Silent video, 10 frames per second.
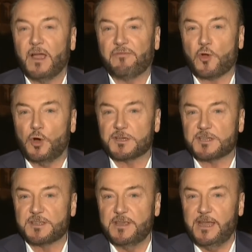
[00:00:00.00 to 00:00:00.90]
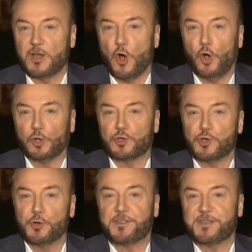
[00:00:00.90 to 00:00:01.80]
Of course, the
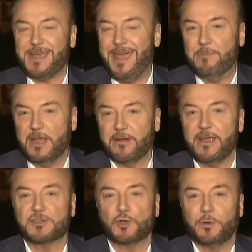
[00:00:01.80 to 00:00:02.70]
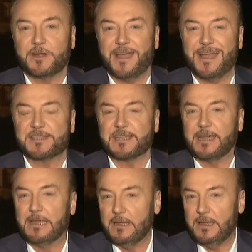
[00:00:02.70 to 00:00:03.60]
gold-toothed emigres who were dancing